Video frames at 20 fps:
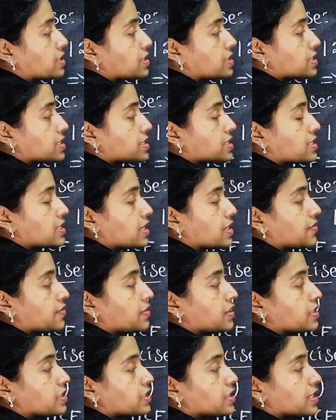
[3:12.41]

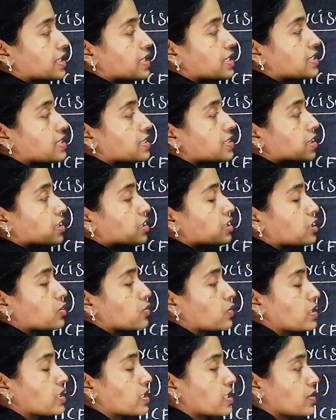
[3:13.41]
7 3s are
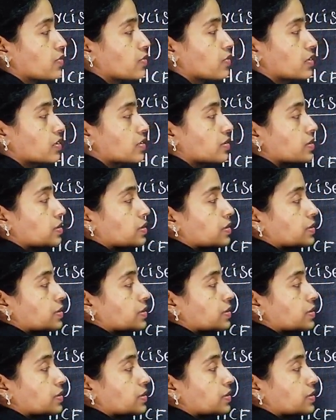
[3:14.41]
21.